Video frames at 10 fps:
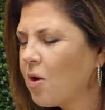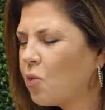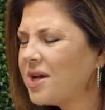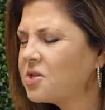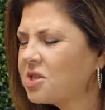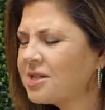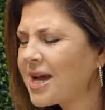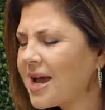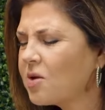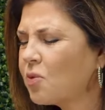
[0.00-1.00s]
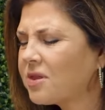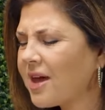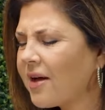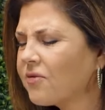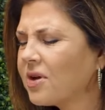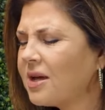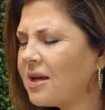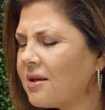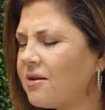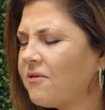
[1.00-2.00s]
We stand with every
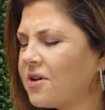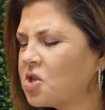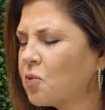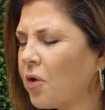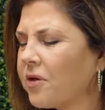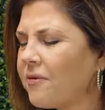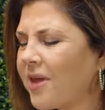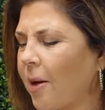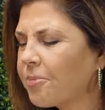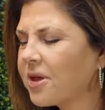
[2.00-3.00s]
individual in that